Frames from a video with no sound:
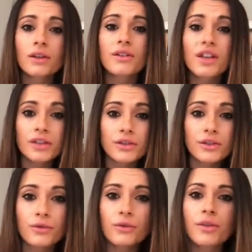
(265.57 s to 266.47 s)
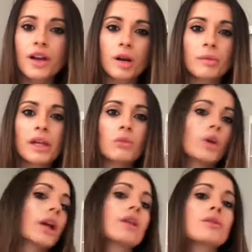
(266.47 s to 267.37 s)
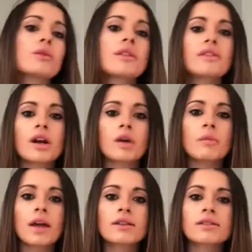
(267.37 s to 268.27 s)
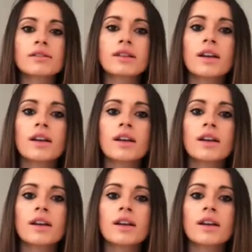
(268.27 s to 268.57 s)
this through therapy and working through a therapist,